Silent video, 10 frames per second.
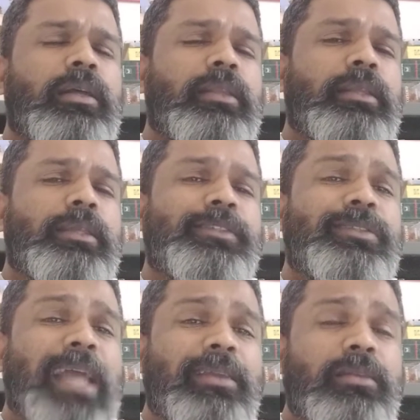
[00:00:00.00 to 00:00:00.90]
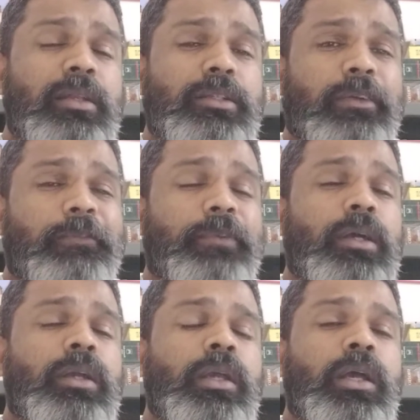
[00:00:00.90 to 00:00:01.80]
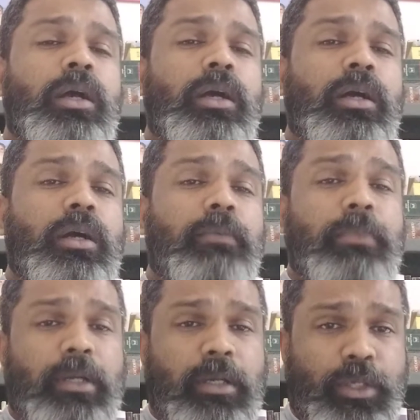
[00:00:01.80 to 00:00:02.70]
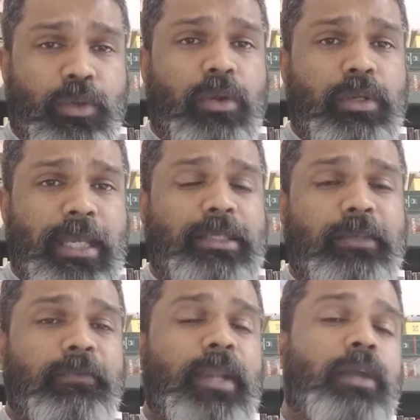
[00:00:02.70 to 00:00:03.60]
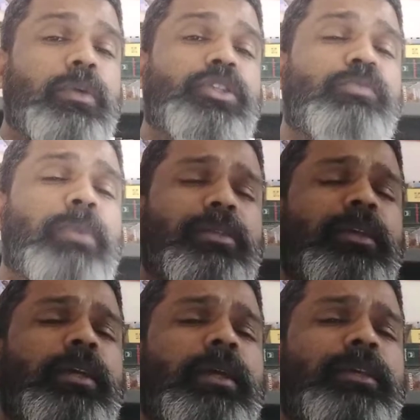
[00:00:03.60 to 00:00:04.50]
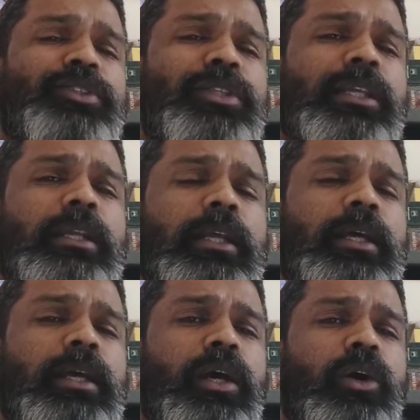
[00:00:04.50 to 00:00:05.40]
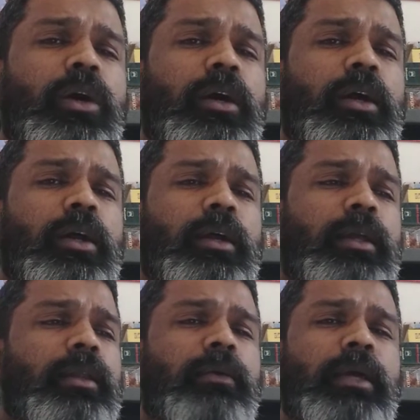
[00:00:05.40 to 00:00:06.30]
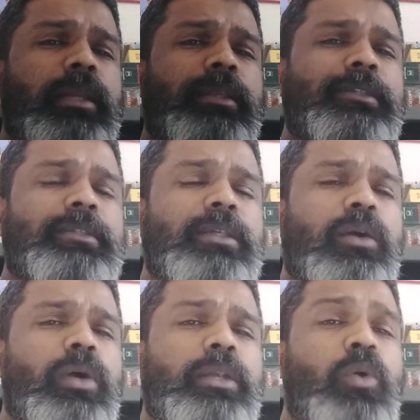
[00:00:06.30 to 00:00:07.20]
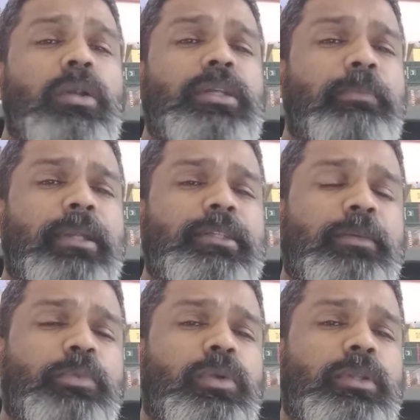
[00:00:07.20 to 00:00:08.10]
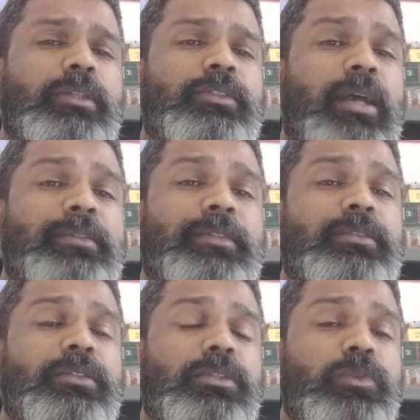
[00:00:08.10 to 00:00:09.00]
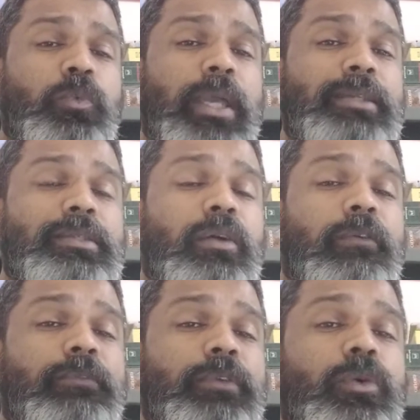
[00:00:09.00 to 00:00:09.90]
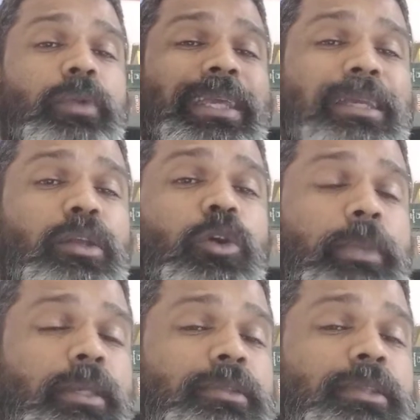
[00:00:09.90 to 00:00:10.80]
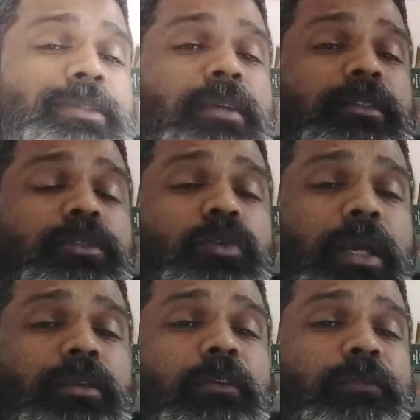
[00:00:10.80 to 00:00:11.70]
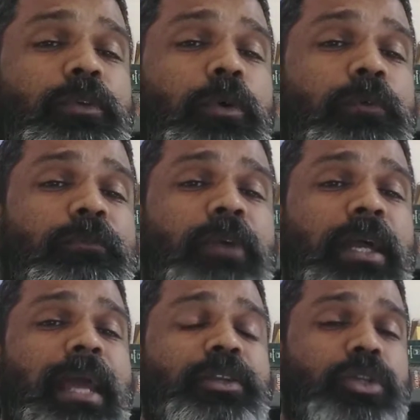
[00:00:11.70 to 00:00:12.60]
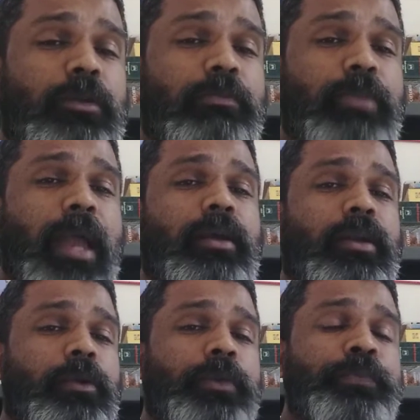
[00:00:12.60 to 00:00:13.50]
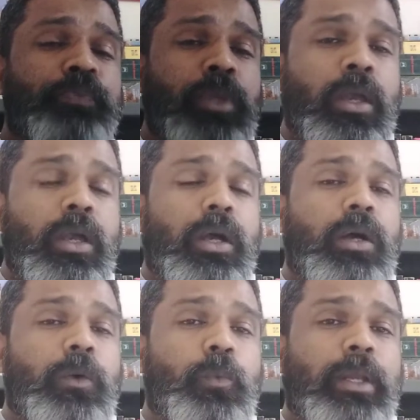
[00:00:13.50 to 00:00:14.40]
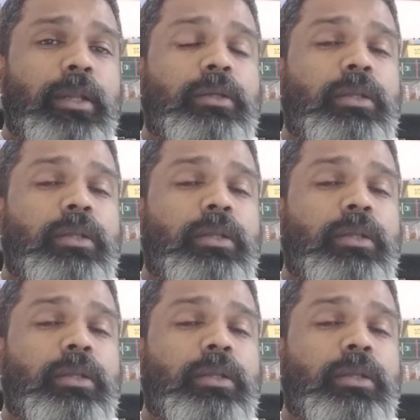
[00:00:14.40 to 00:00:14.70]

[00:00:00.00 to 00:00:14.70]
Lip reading: the standards of your native language, but still, uh, it all depends upon the success rate of your economy, success rate of your financial background, when